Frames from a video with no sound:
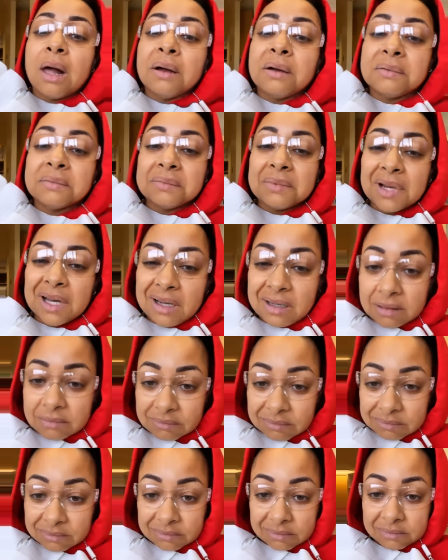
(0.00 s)
I'm mm-hmm. numb.
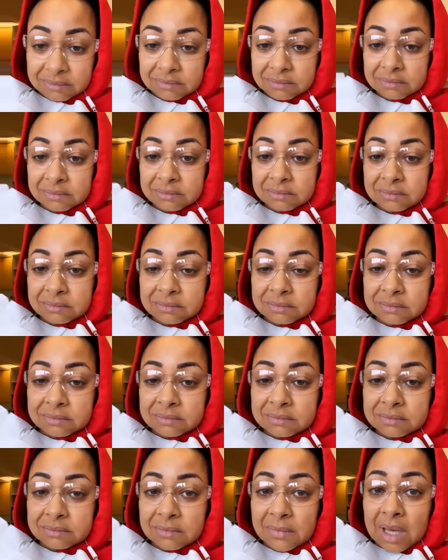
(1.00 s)

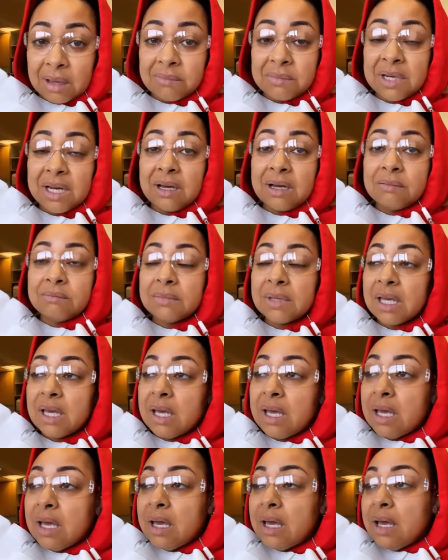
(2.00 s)
I'm numb.
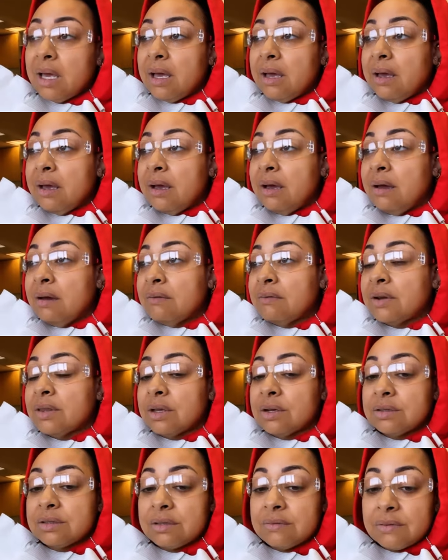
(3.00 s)
For
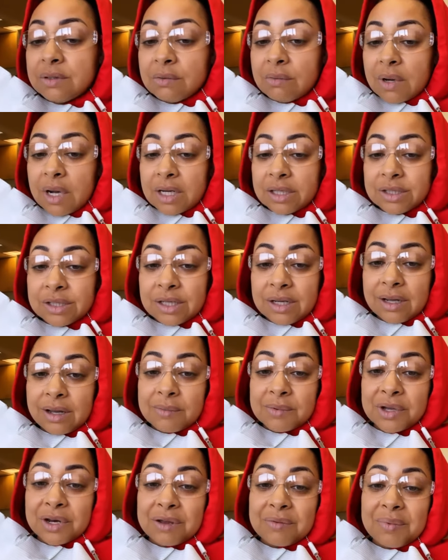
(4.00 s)
those of you watching,
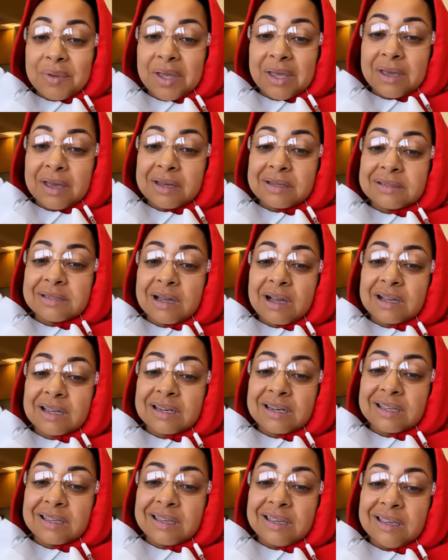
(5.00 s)
I'm going to be uh,
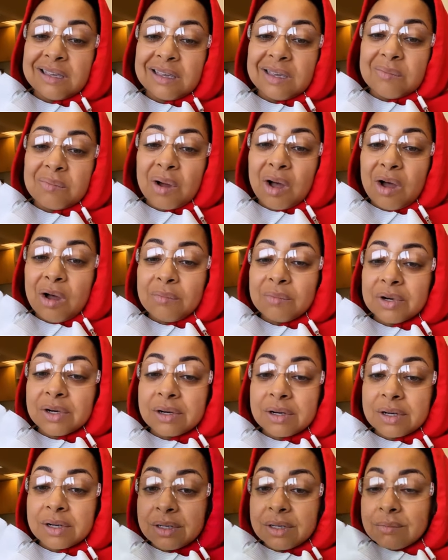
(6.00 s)
talking to Keke
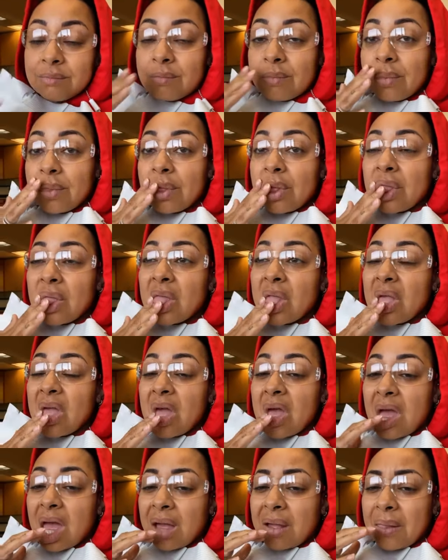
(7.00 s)
Palmer and um,
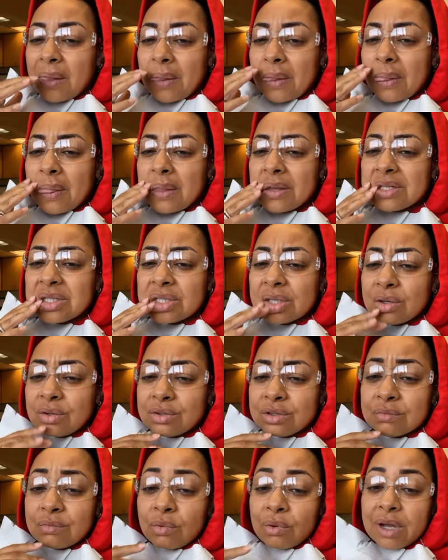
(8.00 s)

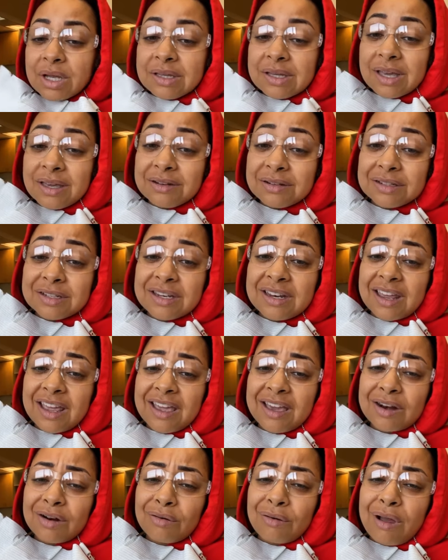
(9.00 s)
Soulja Boy later today
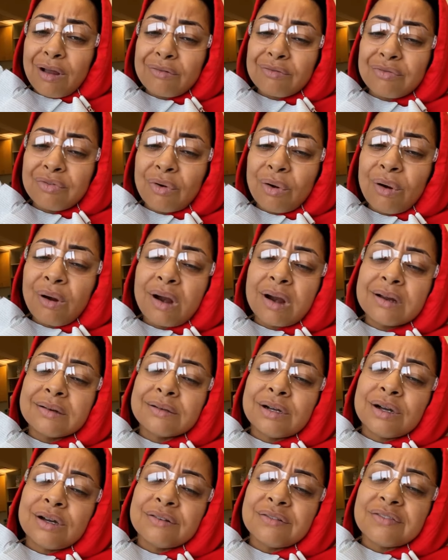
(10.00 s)
at around 4
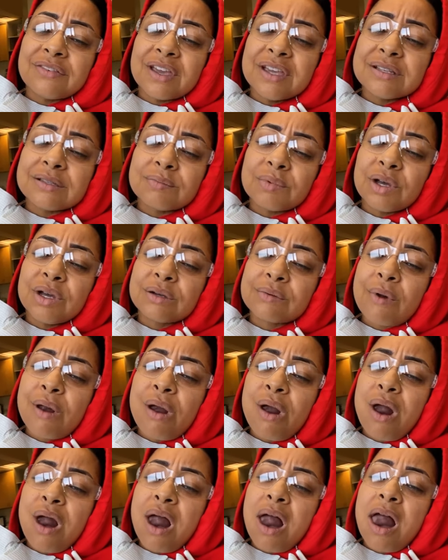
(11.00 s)
on Facebook.
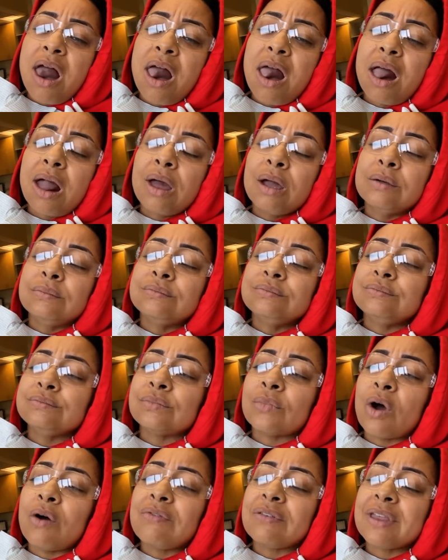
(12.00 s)

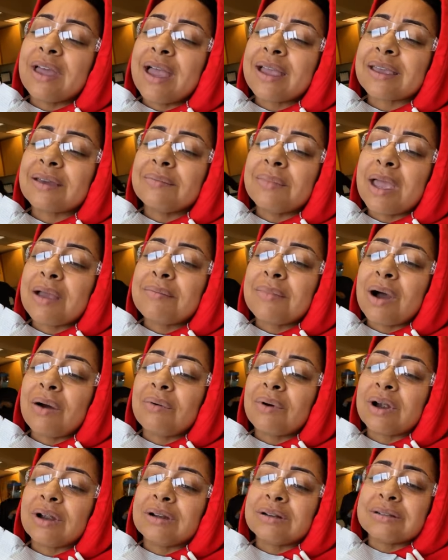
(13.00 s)
Hopefully I can make my
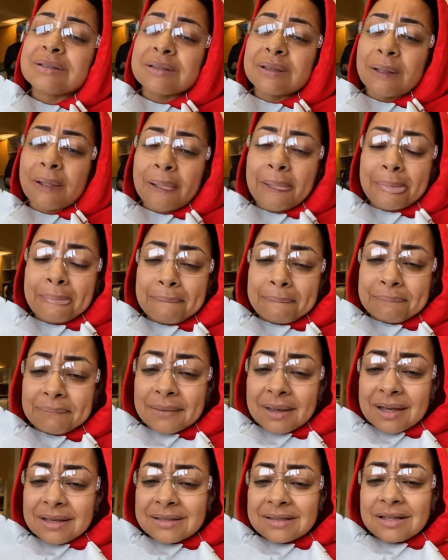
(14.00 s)
words.
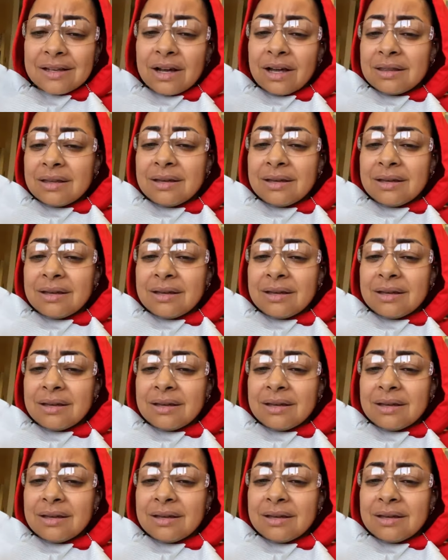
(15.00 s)
I'll see y'all